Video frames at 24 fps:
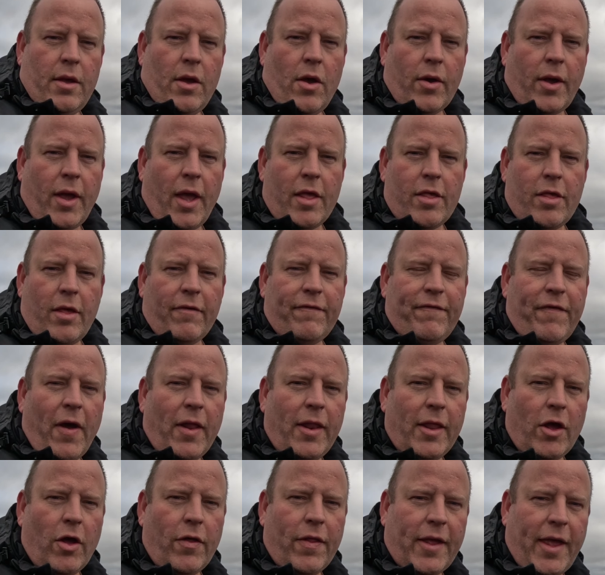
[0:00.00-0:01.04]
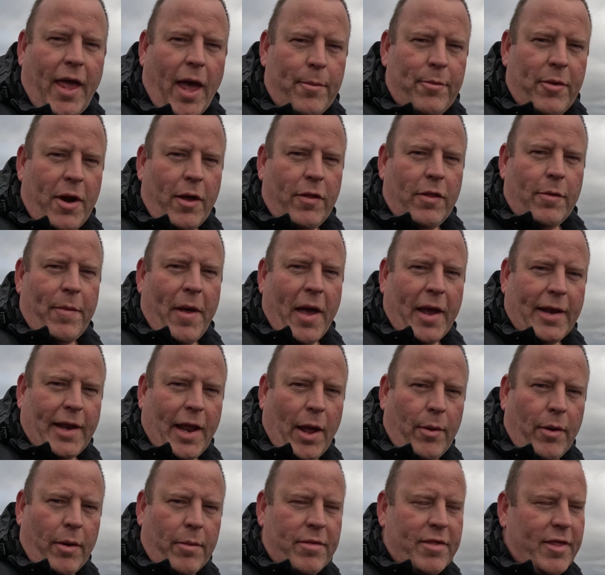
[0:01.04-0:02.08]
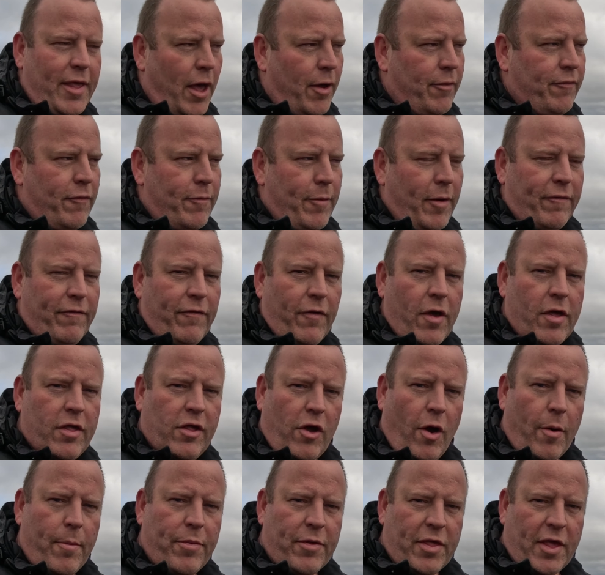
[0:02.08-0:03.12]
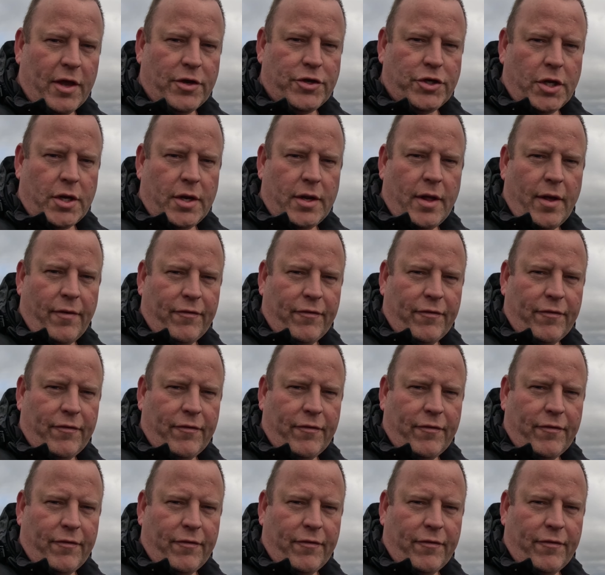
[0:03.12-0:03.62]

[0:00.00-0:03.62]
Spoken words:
Okay, so I've finally got the camera out in the bag now and I'm set up for my first composition.